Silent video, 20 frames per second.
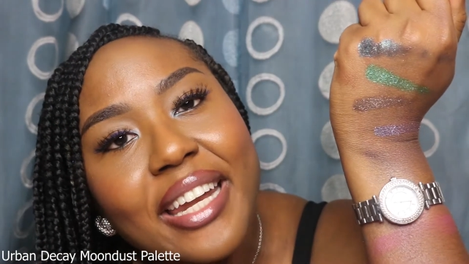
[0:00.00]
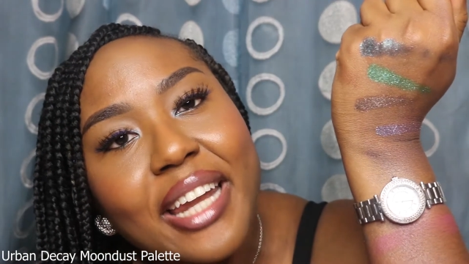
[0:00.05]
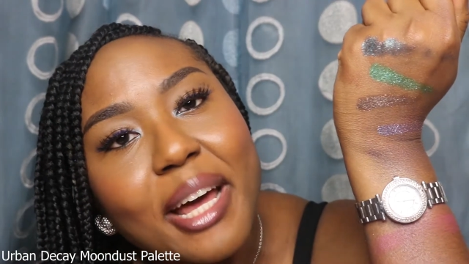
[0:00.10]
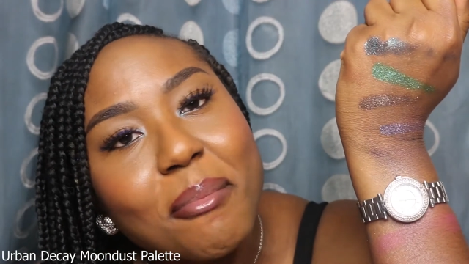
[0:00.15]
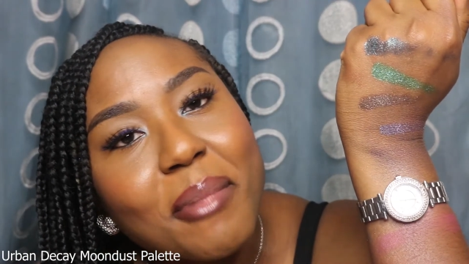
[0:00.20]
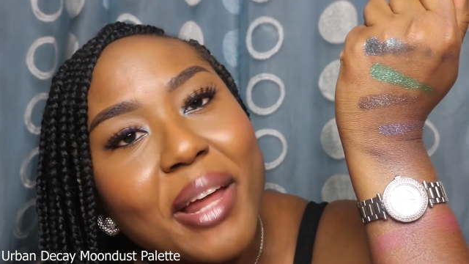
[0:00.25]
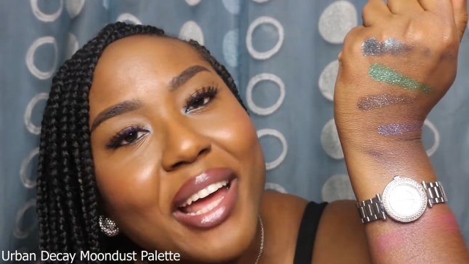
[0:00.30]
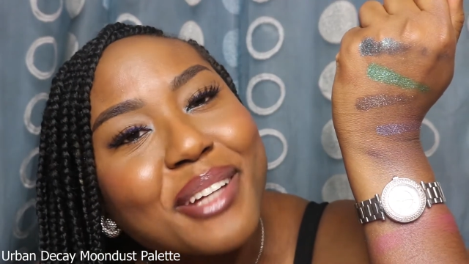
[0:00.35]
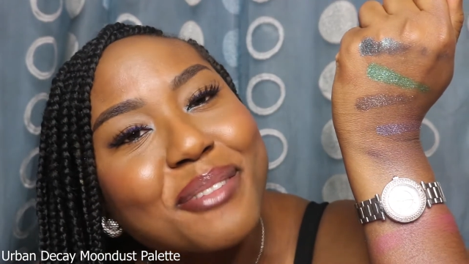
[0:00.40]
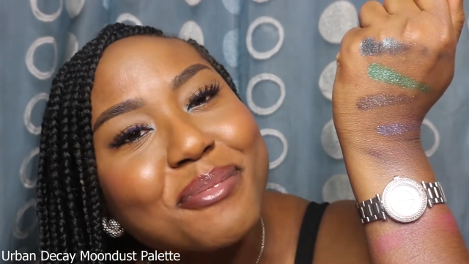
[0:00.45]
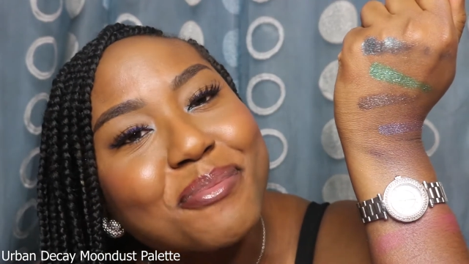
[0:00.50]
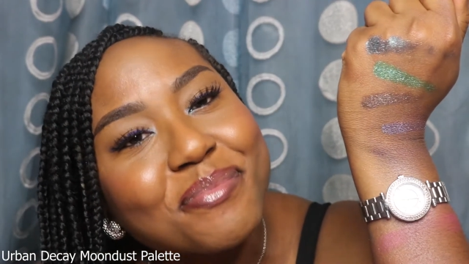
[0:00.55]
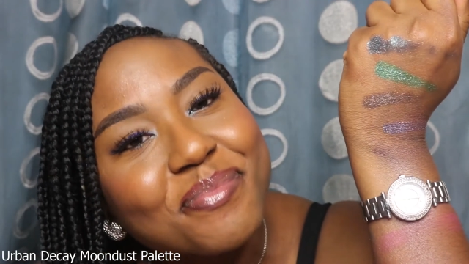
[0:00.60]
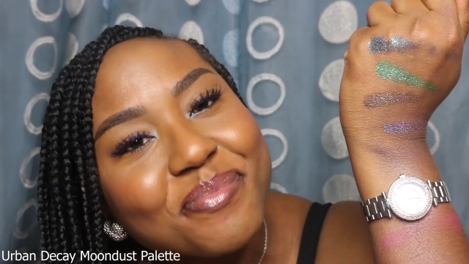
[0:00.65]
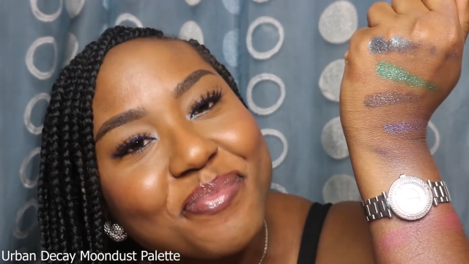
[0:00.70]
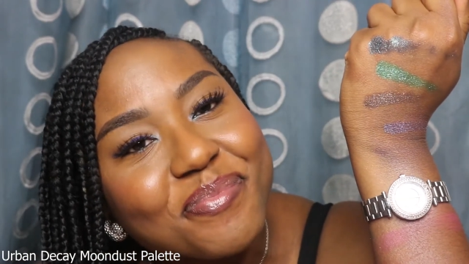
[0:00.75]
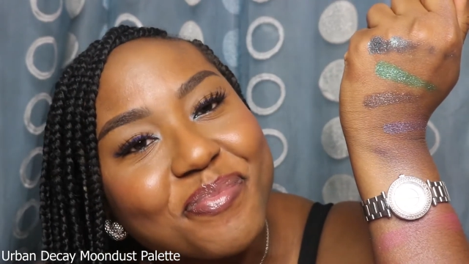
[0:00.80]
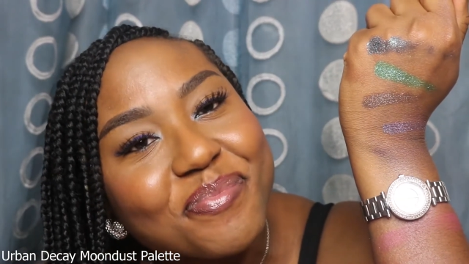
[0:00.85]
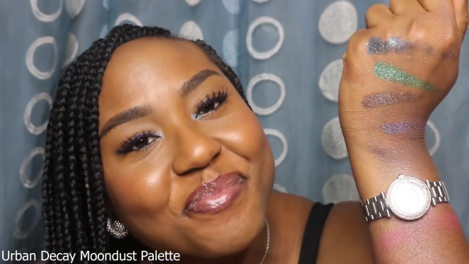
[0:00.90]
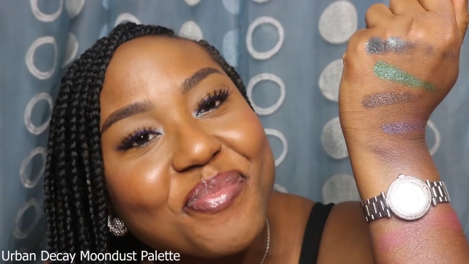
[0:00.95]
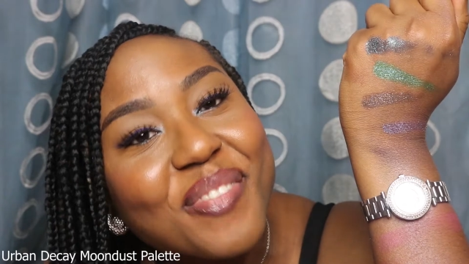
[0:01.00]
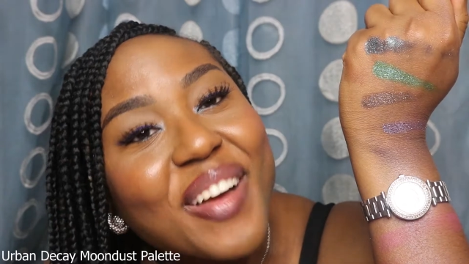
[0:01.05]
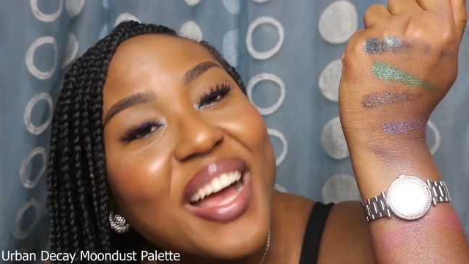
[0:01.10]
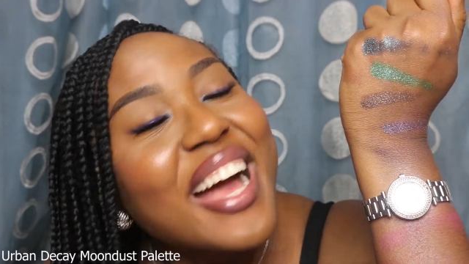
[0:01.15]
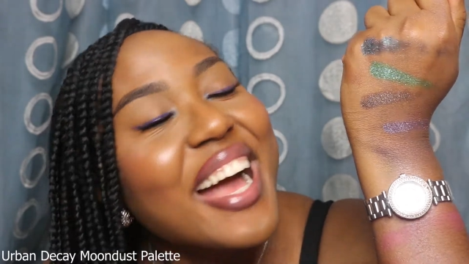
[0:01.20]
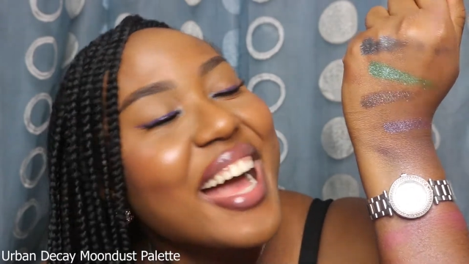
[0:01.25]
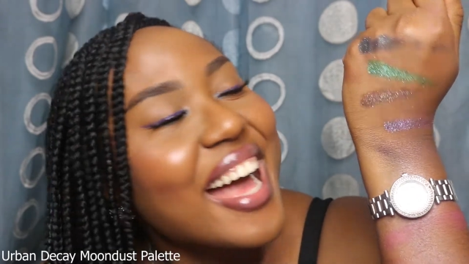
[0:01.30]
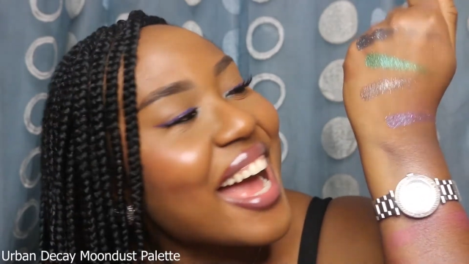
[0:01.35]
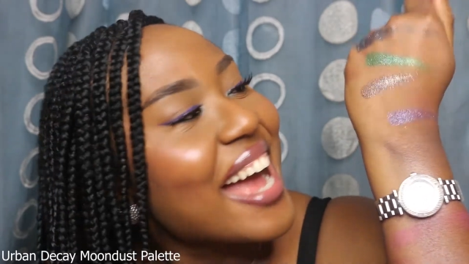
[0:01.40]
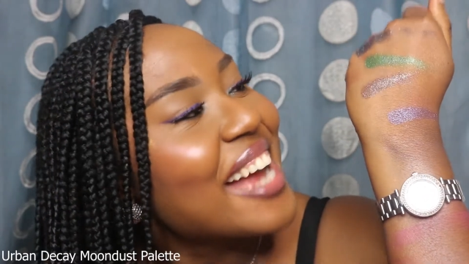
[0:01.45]
I'm like,
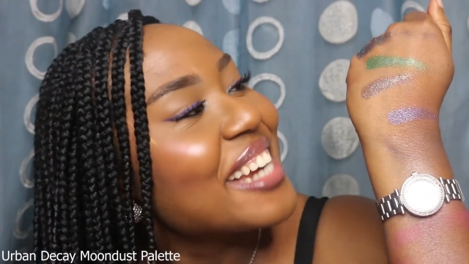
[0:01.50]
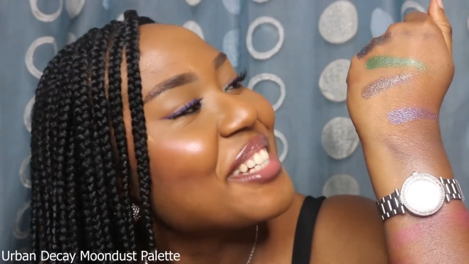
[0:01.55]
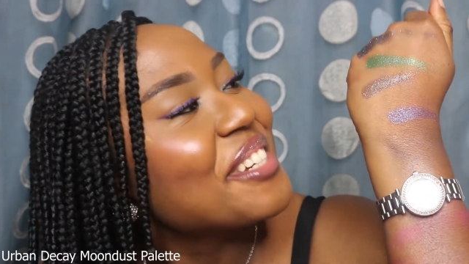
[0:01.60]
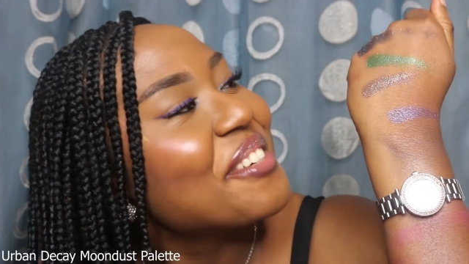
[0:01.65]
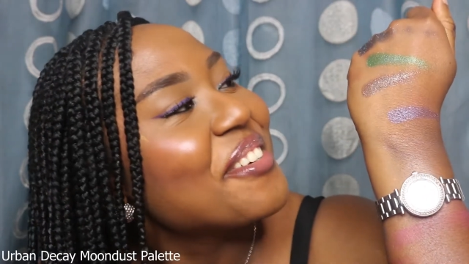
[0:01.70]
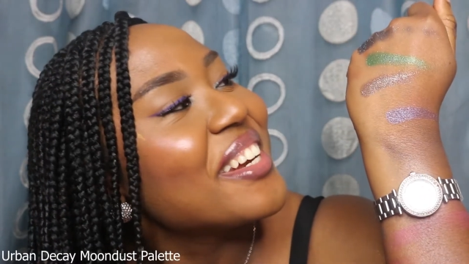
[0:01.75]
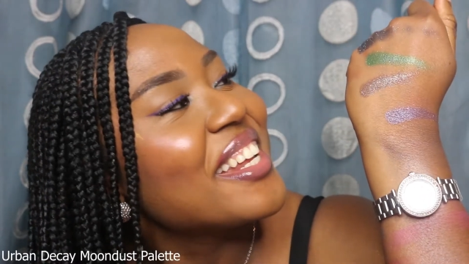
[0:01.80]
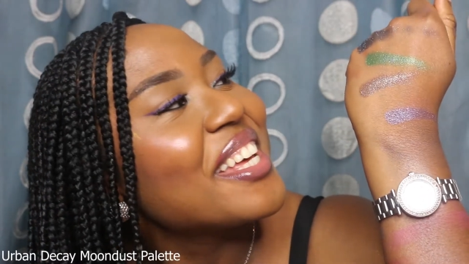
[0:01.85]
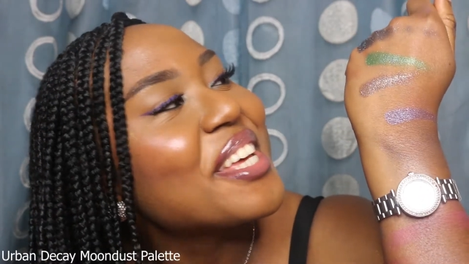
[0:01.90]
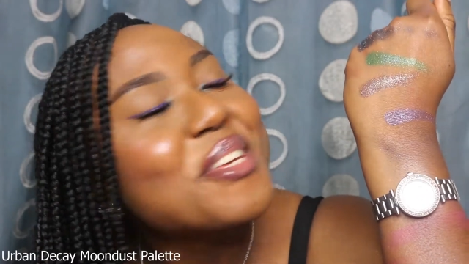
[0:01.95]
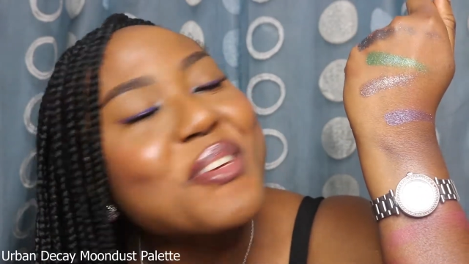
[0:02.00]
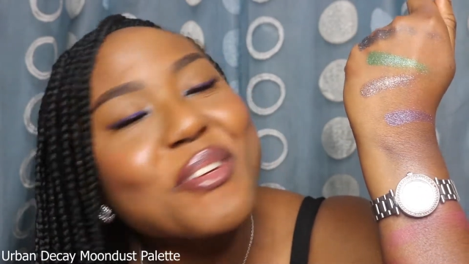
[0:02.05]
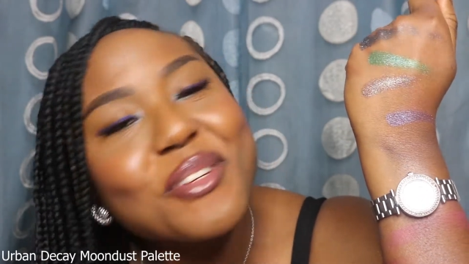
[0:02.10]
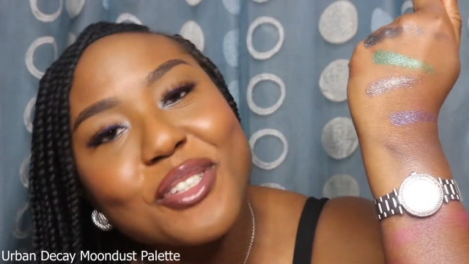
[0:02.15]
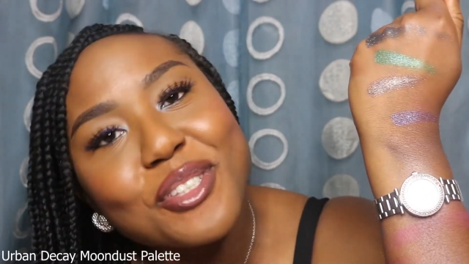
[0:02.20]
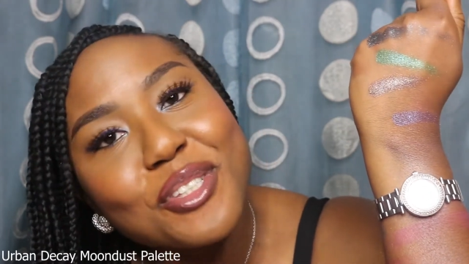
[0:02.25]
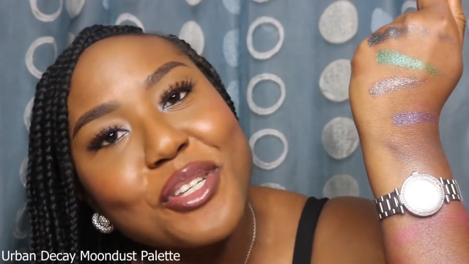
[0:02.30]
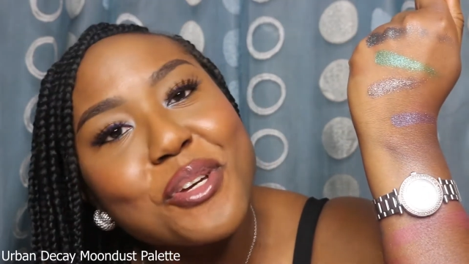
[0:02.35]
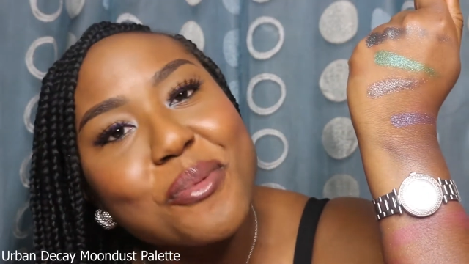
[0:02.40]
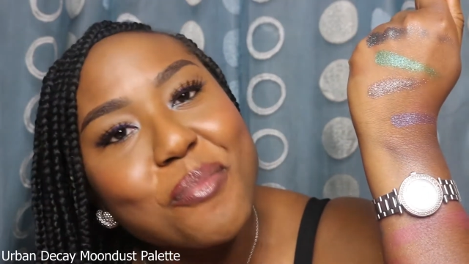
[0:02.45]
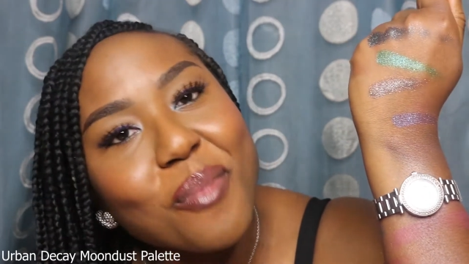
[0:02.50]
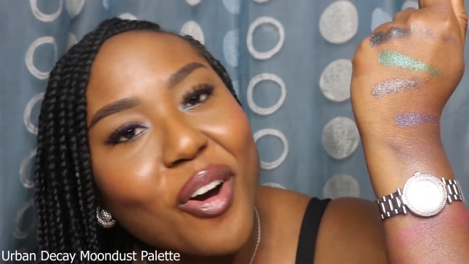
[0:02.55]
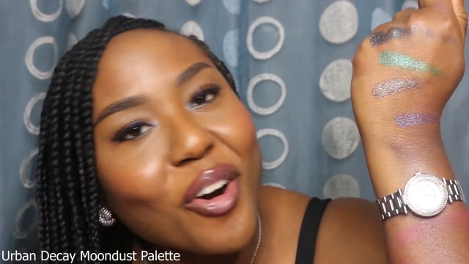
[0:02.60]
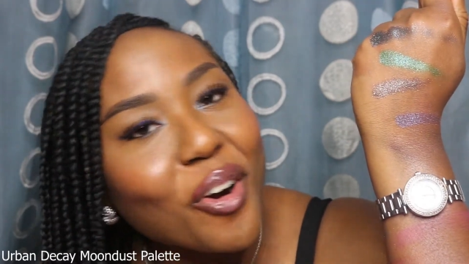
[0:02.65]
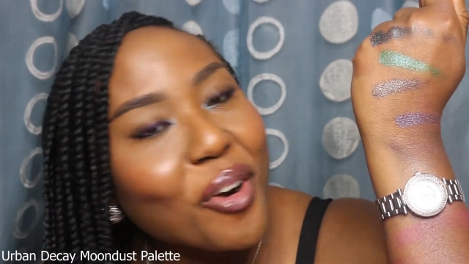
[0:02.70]
I should really use you more